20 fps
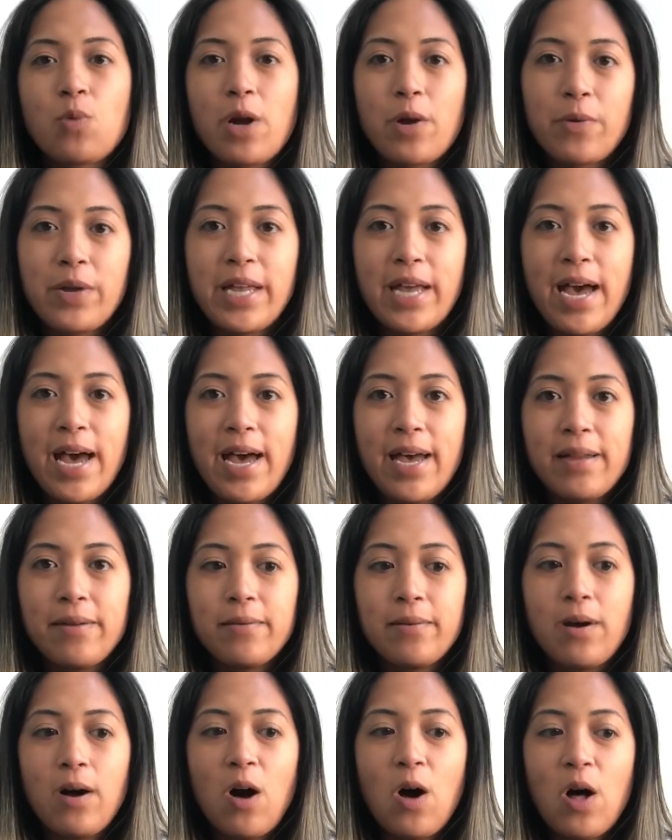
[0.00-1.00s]
where we get
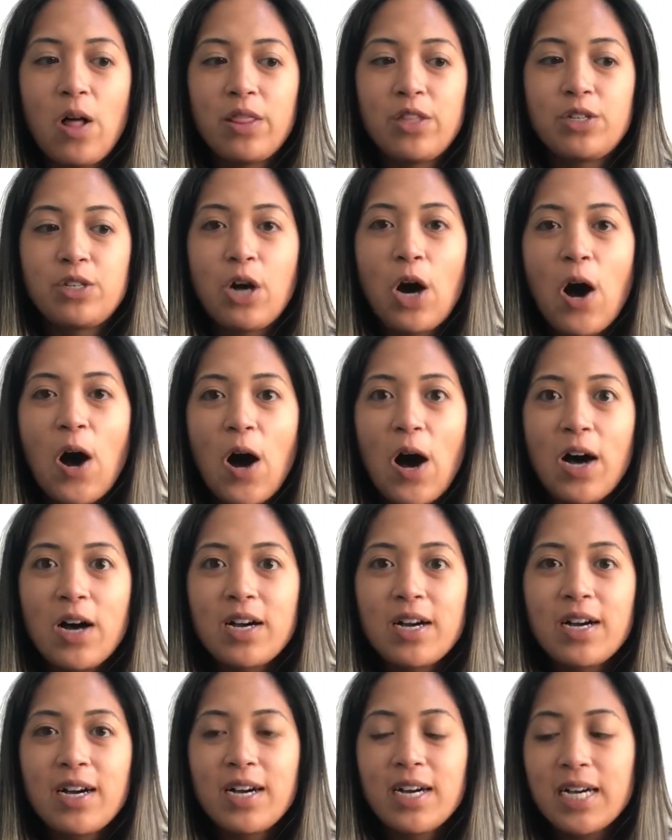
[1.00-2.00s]
all the
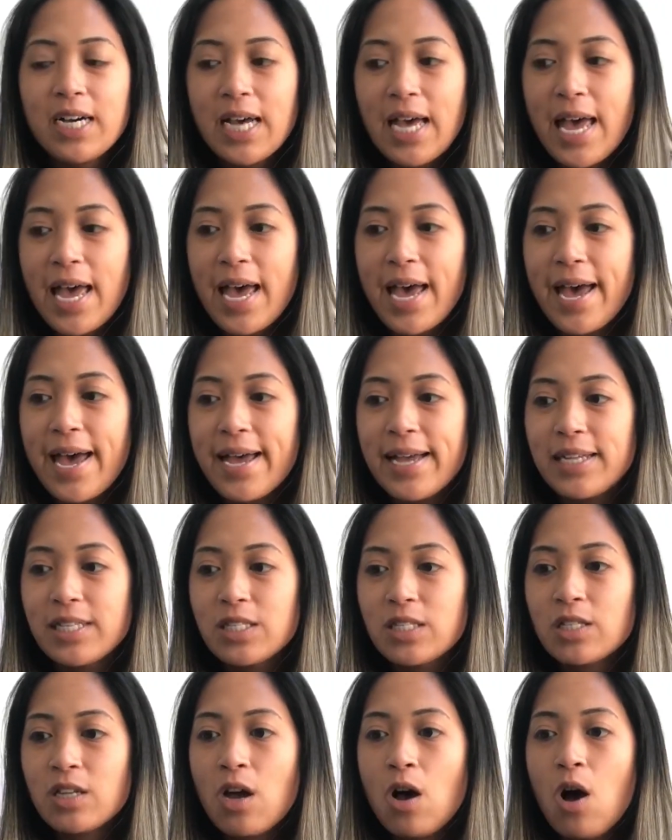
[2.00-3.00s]
talk
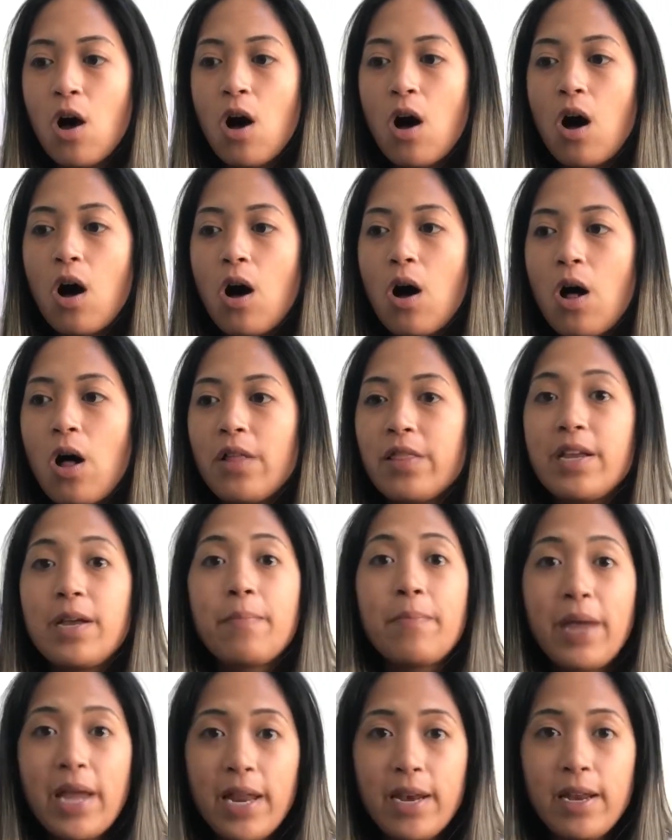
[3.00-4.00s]
and all the
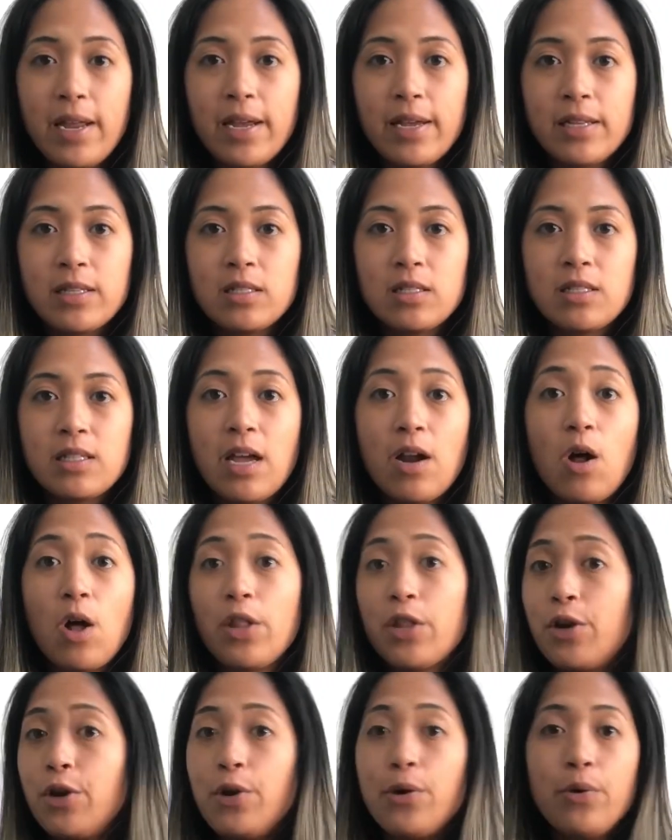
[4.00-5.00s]
opinions and
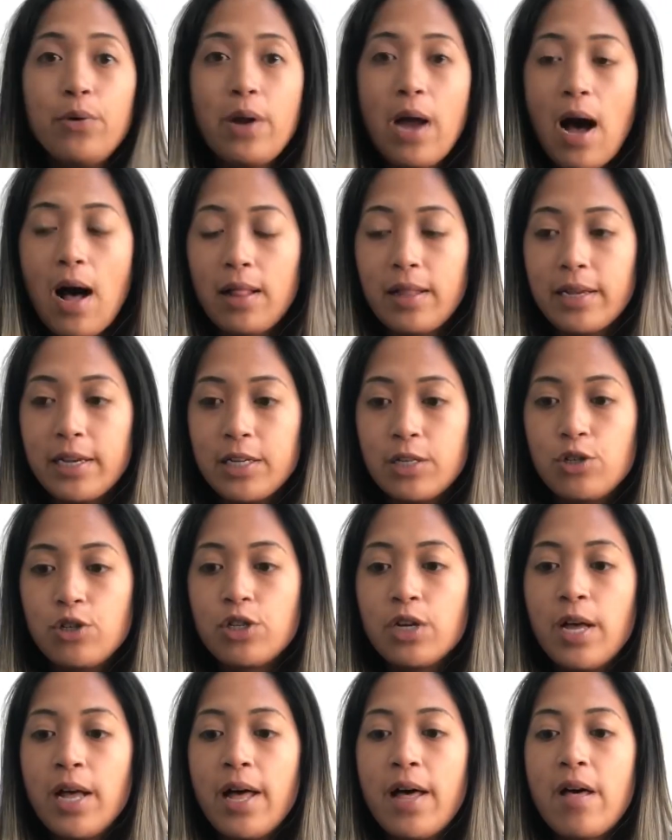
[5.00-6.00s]
all the new
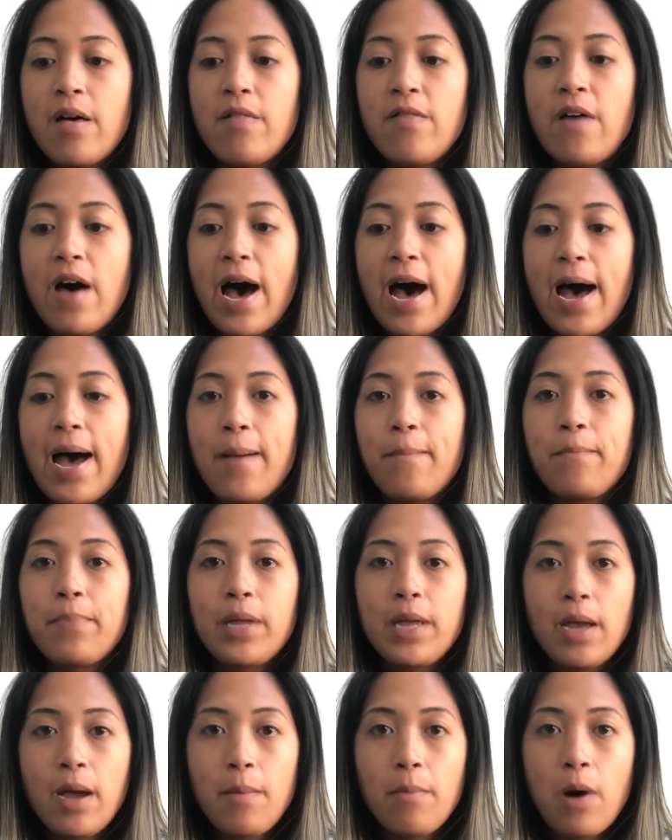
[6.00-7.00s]
knowledge that
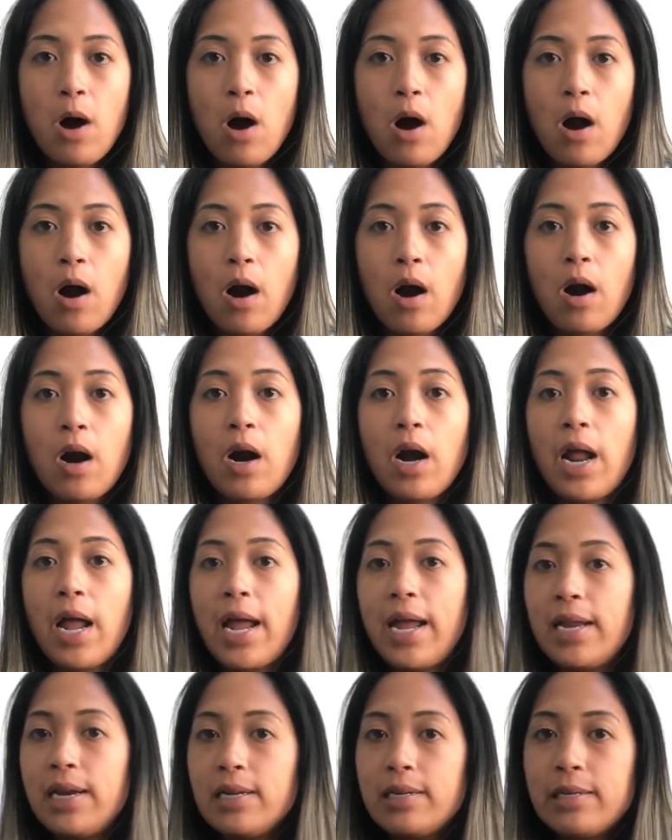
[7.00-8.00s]
PMR
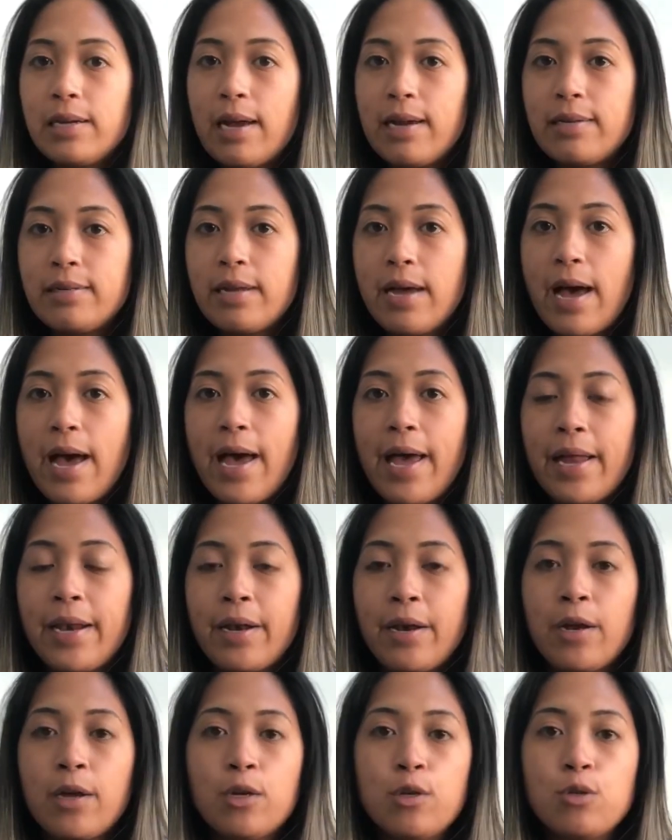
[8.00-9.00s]

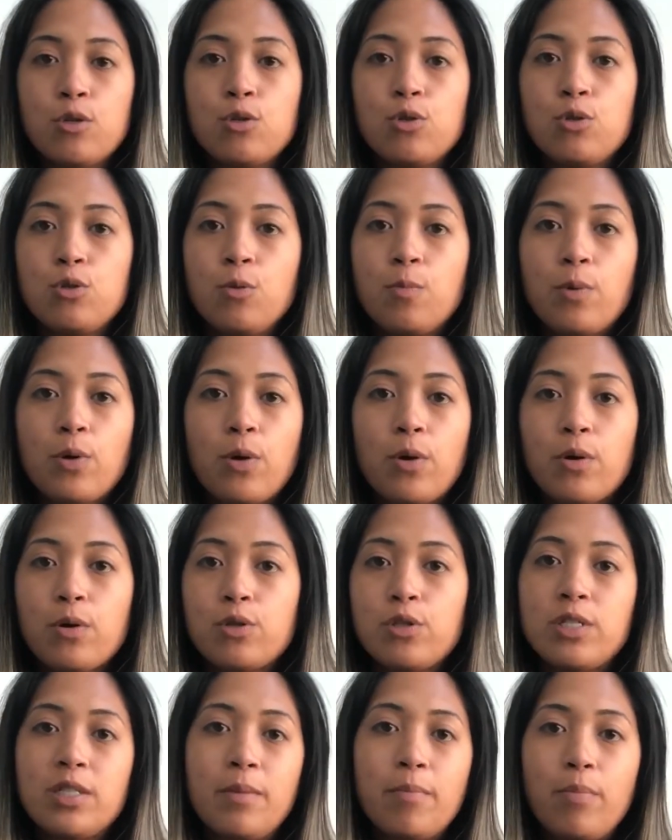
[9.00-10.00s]
80-10-10, super
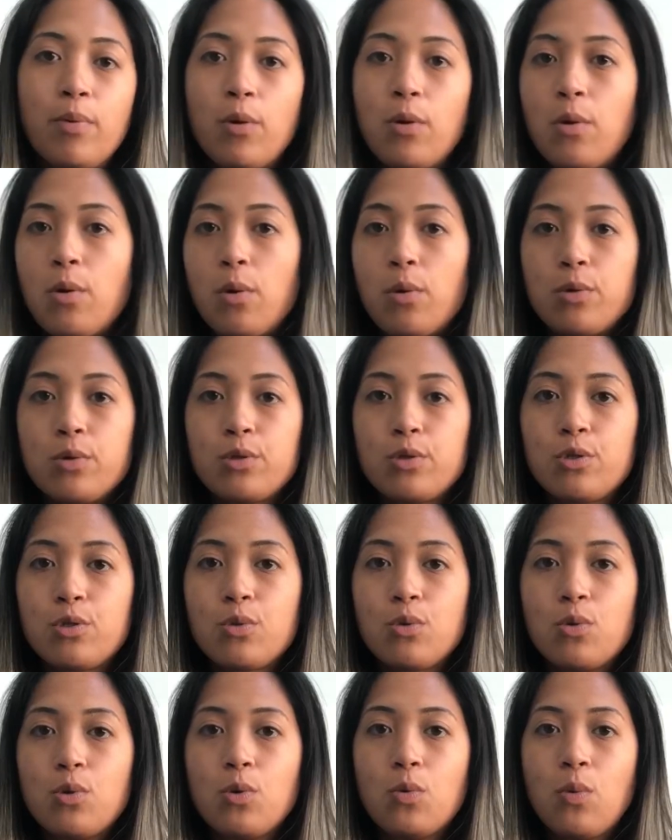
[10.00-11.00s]
simple old
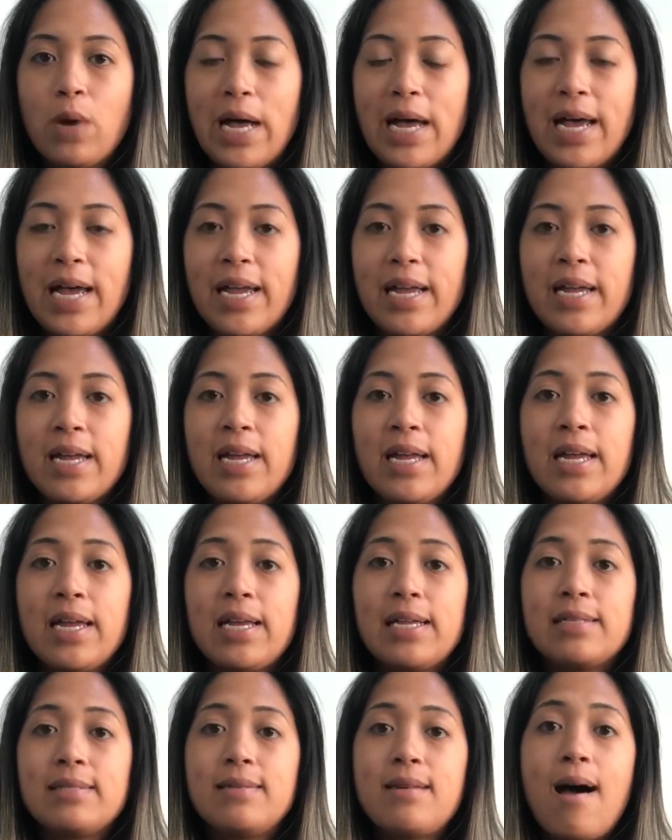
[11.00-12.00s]
school way,
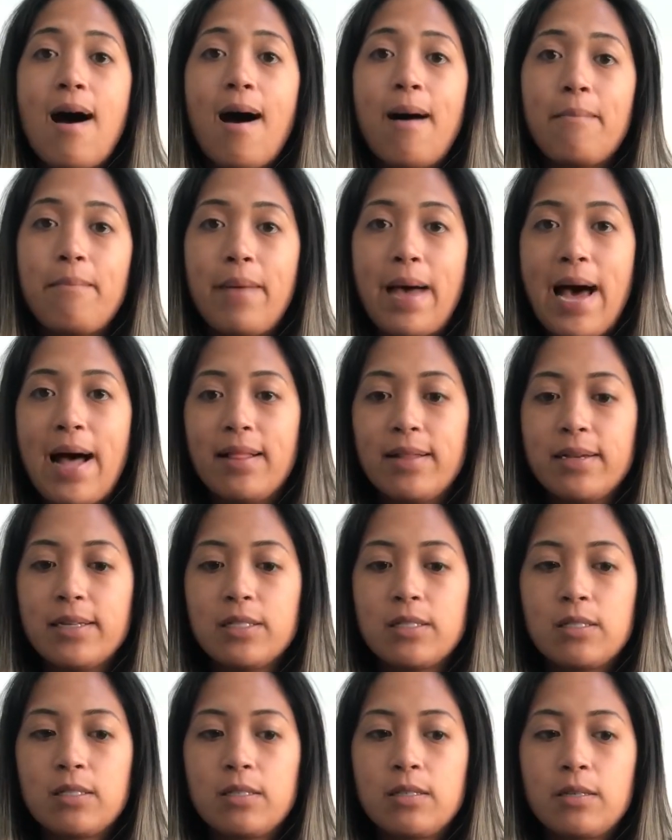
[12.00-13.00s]
is not
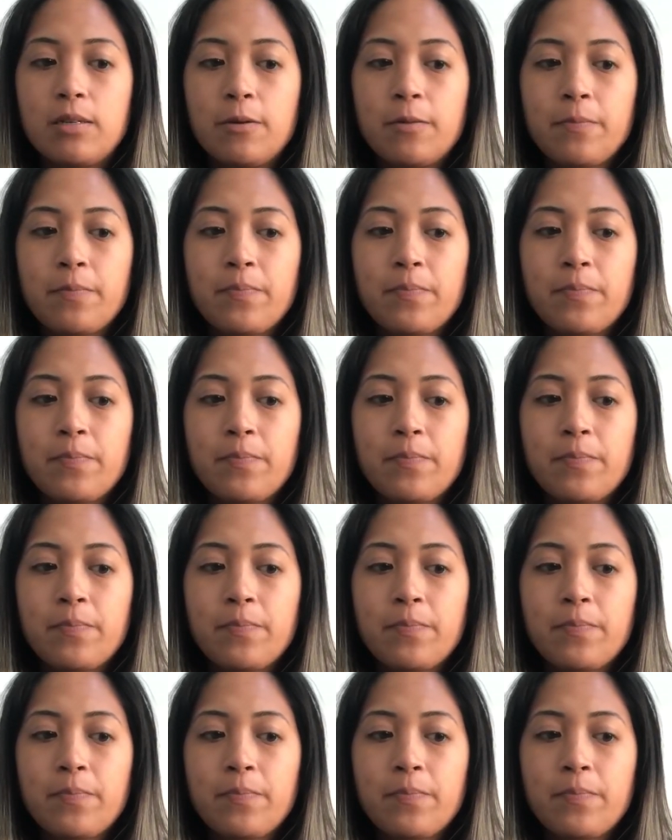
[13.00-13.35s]
balanced.